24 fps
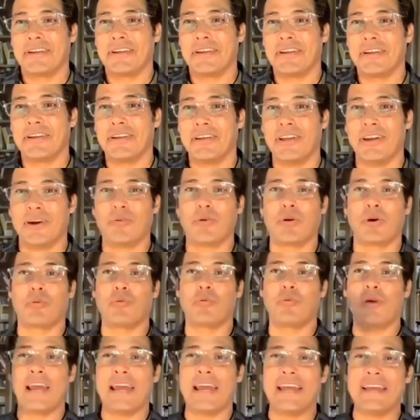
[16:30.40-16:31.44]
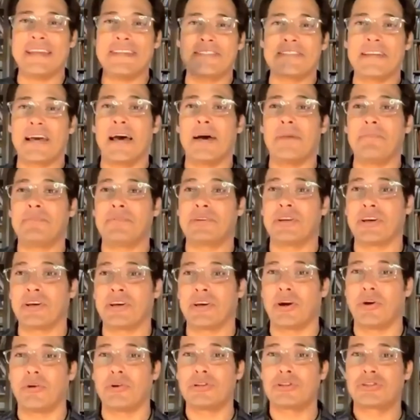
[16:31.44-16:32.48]
We're raised up to
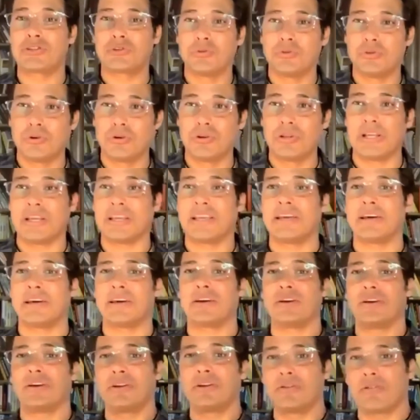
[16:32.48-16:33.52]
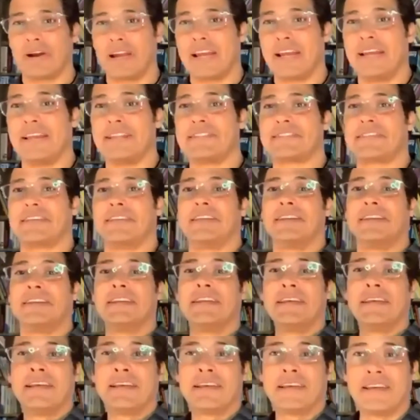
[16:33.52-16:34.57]
go to school and get good grades and
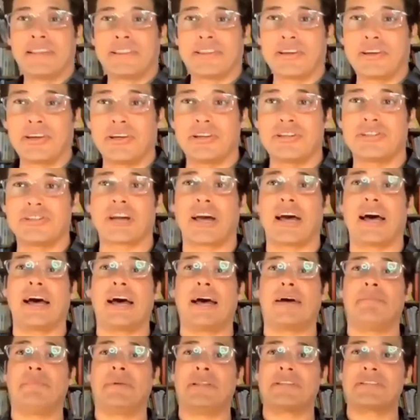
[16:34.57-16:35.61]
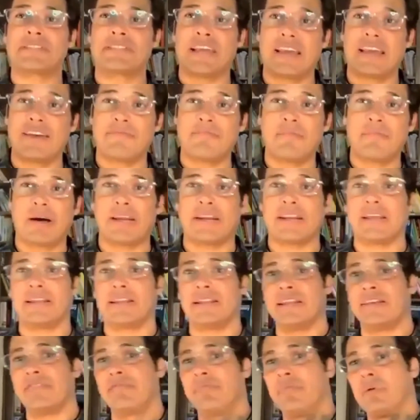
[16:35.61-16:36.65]
get the good job and save money and
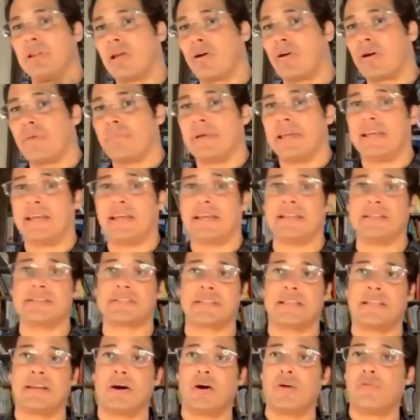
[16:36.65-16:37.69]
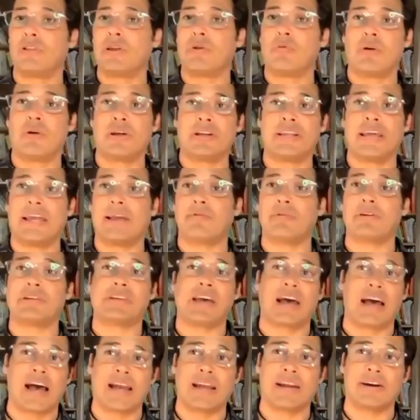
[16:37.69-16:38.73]
live below our means and then hopefully one day
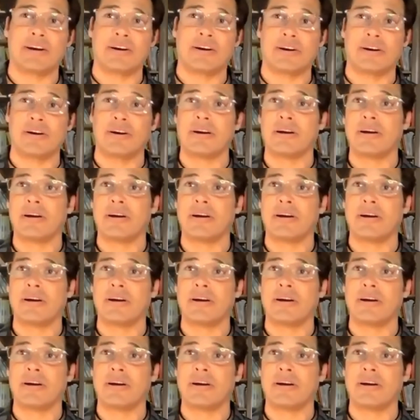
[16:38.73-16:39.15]
retire.